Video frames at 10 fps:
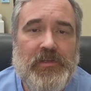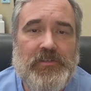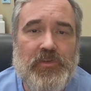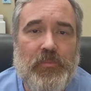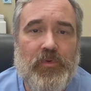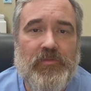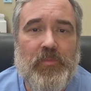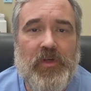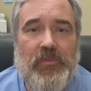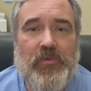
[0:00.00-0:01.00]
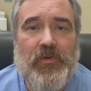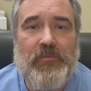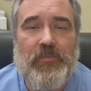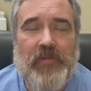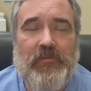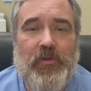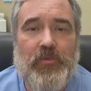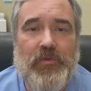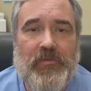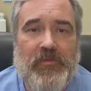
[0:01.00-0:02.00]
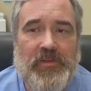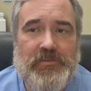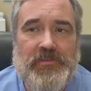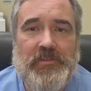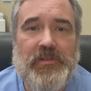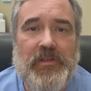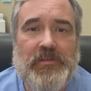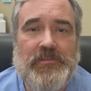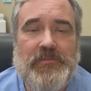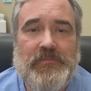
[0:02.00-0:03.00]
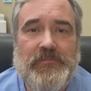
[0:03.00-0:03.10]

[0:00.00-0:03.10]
to improve the blood, through, blood flow through the vessels in the legs.